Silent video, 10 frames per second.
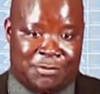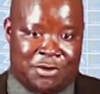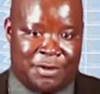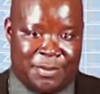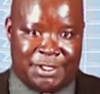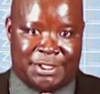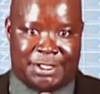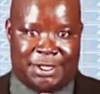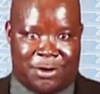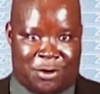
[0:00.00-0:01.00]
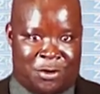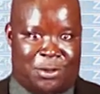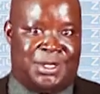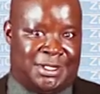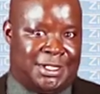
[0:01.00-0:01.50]
premised on
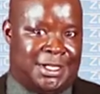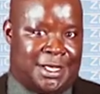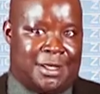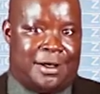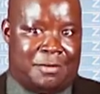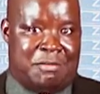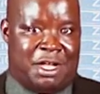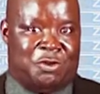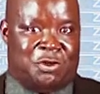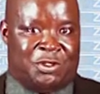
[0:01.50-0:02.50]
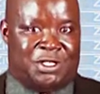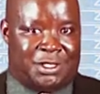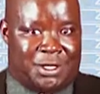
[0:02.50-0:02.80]
the Zika manuals